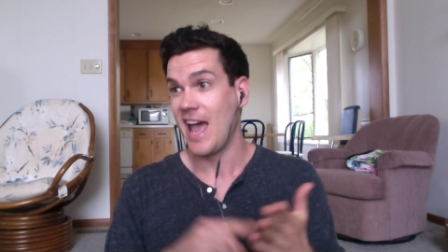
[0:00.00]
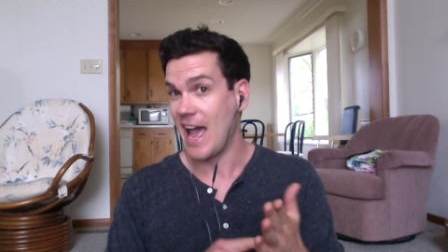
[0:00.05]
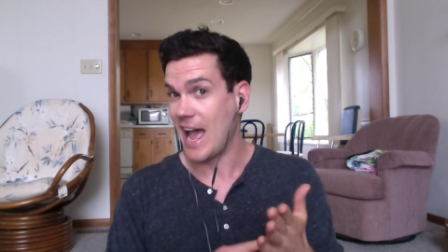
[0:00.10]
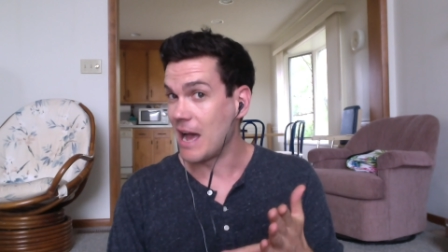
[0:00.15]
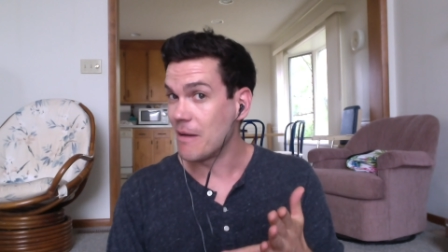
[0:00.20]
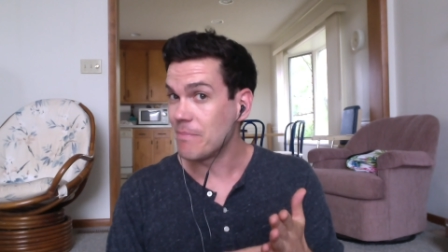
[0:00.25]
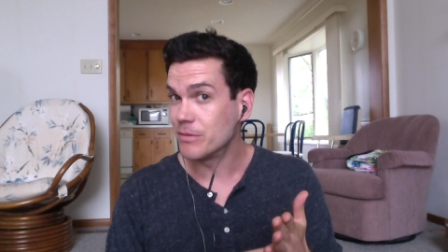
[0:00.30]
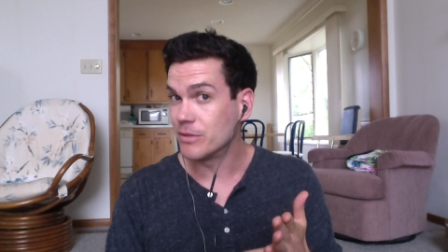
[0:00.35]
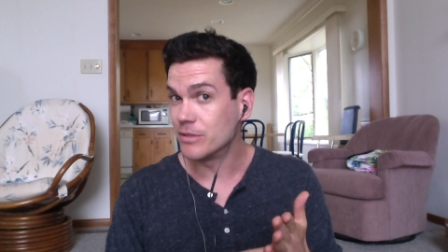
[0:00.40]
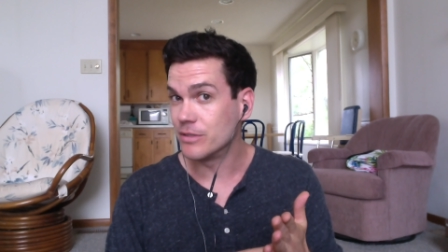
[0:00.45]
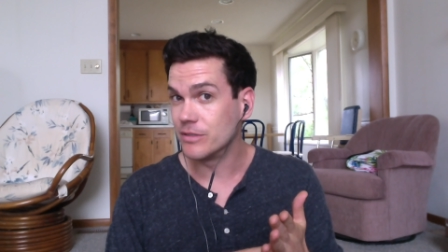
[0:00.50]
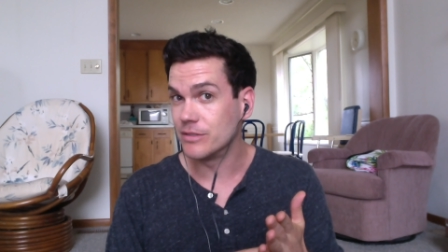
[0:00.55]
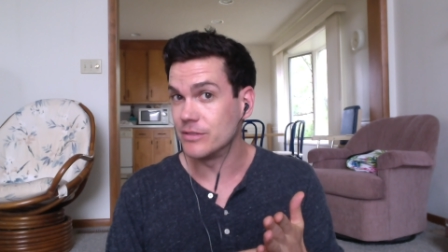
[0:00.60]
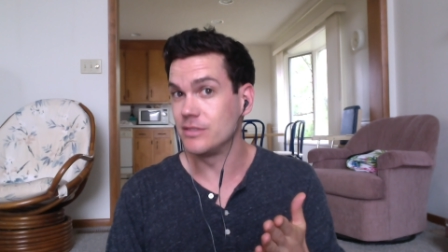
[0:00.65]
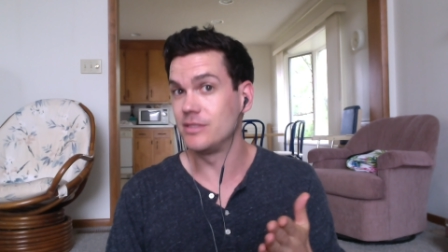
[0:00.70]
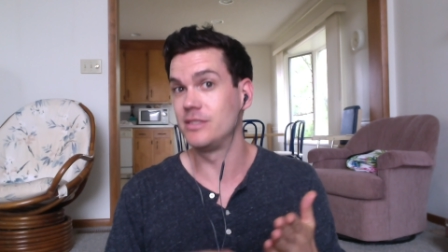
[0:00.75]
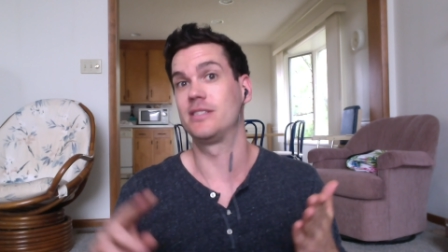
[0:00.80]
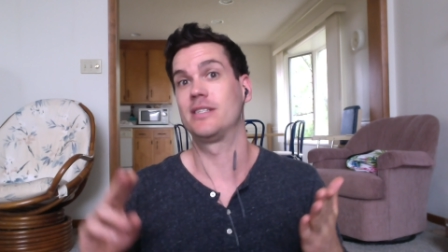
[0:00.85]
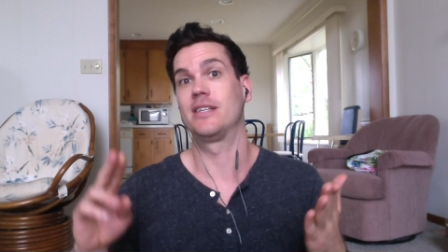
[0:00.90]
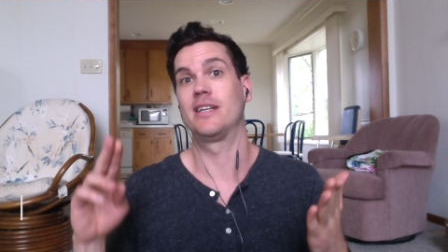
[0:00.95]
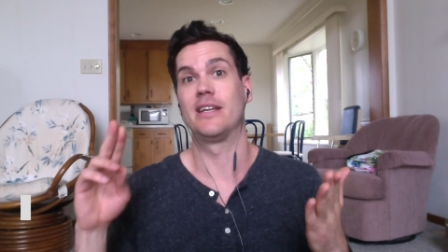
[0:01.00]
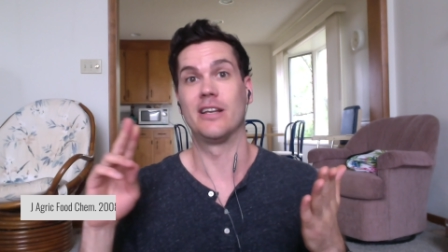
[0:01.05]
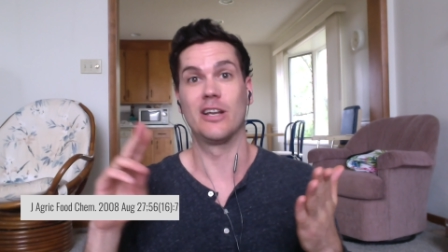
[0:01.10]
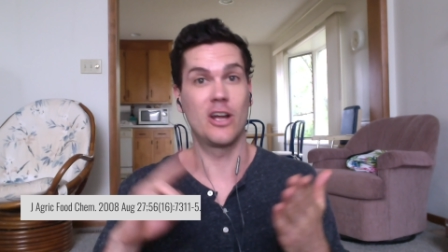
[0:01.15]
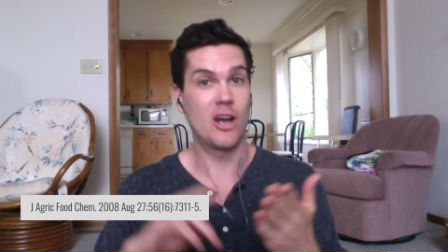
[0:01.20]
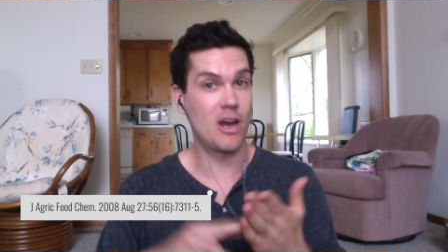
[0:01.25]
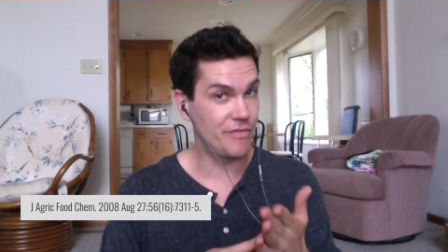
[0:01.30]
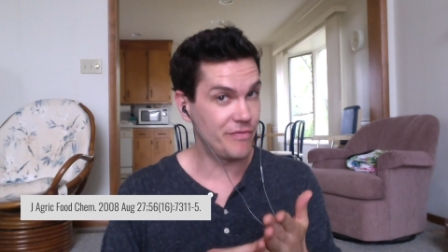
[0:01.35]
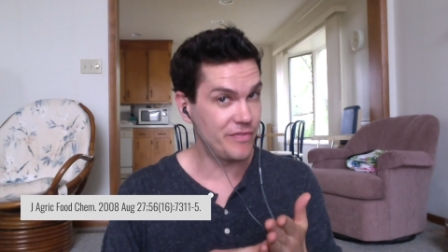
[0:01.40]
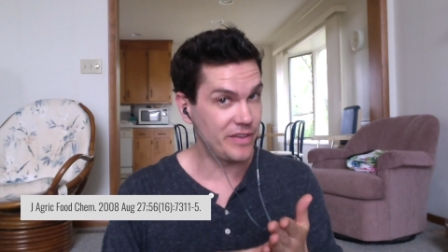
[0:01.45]
apples and
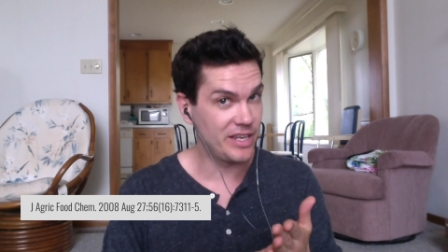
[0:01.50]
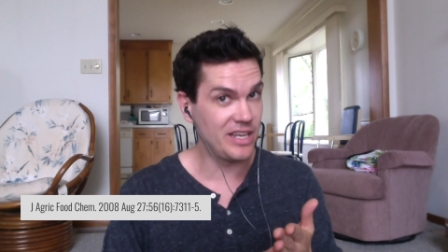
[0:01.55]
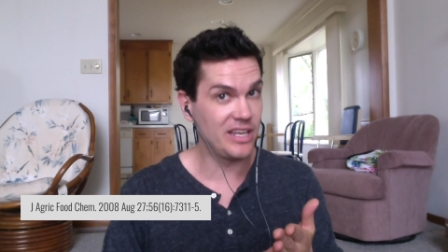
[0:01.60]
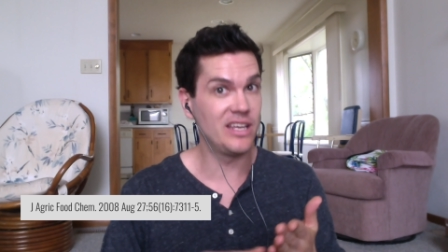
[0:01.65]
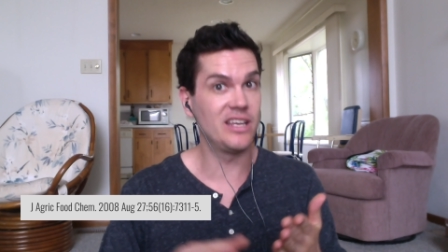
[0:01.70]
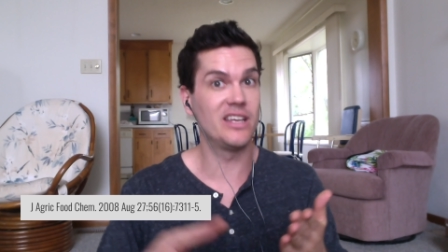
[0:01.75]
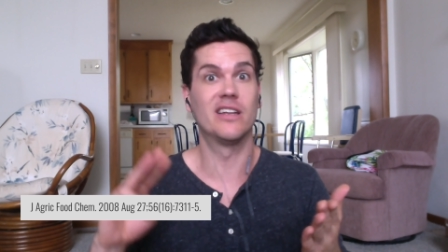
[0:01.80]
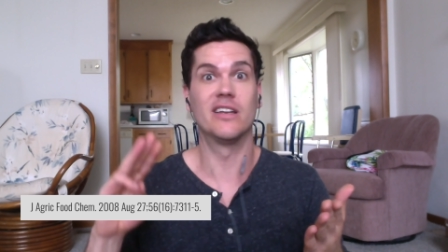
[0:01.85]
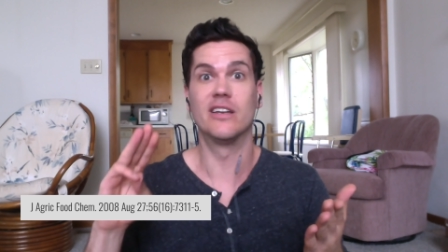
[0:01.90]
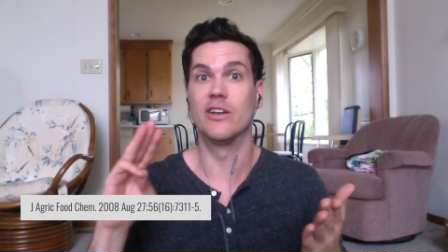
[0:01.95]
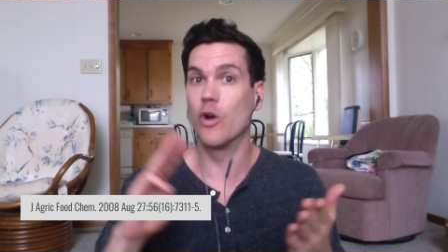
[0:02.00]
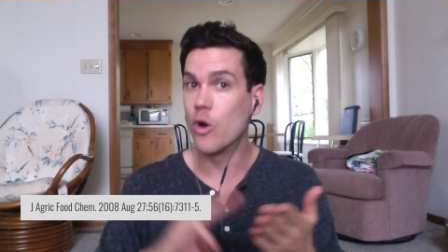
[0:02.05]
coffee and